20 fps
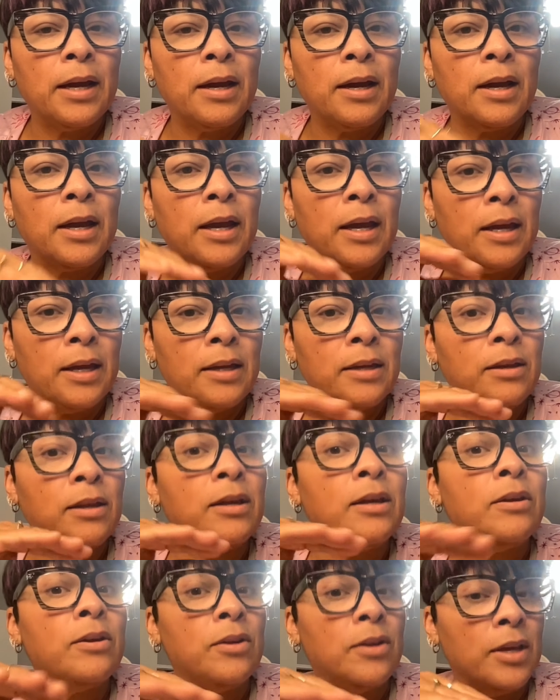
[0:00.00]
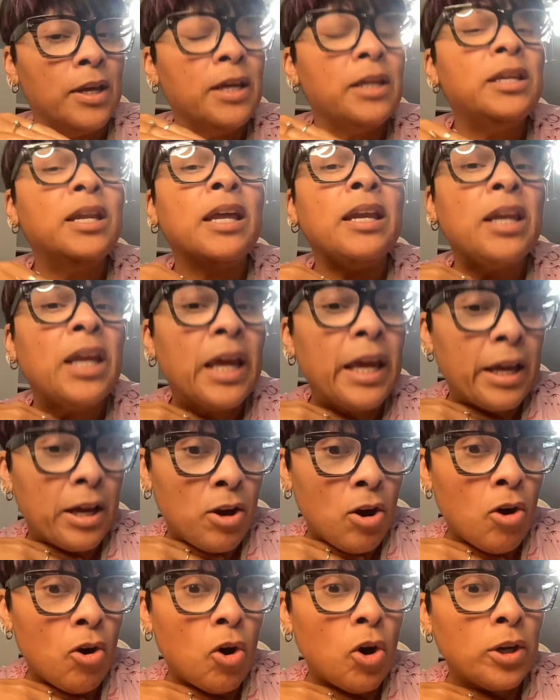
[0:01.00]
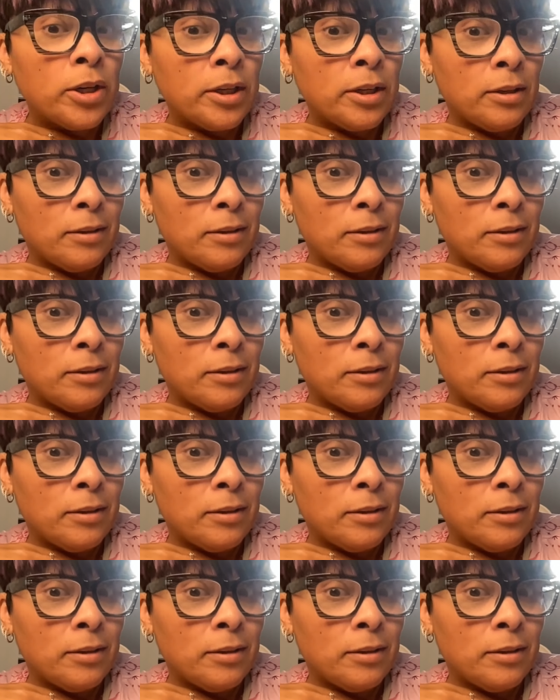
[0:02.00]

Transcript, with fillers: and he he didn't get caught